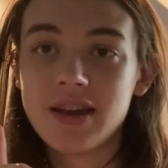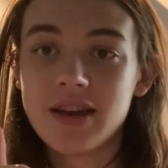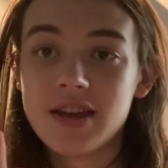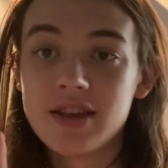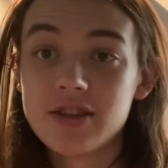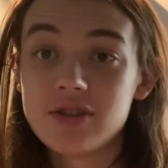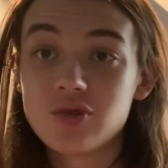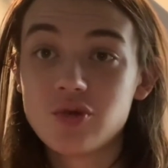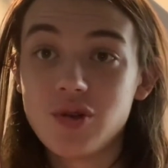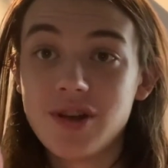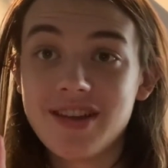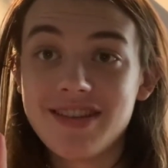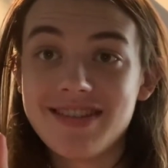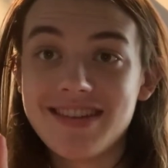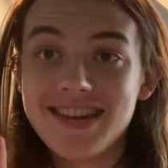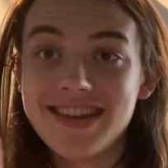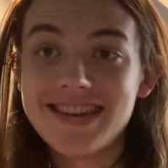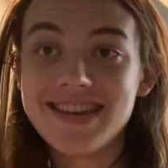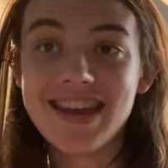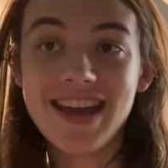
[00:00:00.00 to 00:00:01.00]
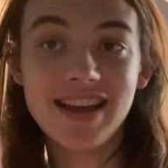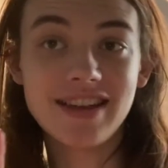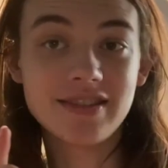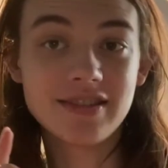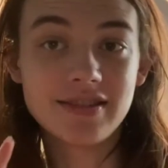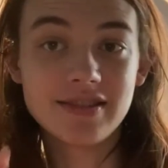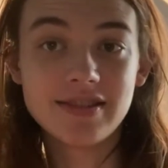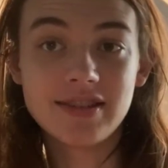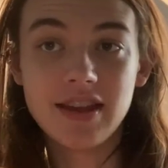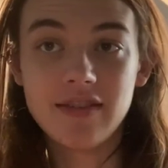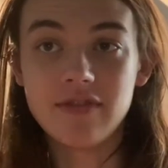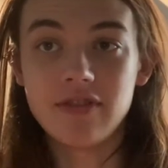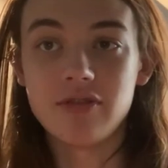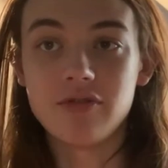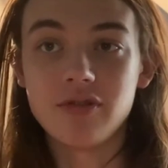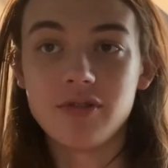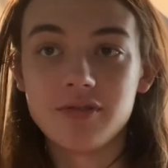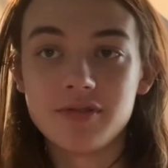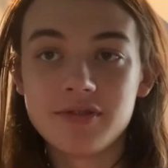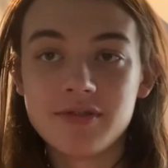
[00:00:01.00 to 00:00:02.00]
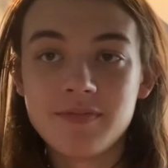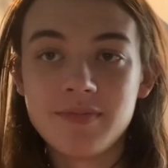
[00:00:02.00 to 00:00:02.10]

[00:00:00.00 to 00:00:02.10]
strength and dex saving throws.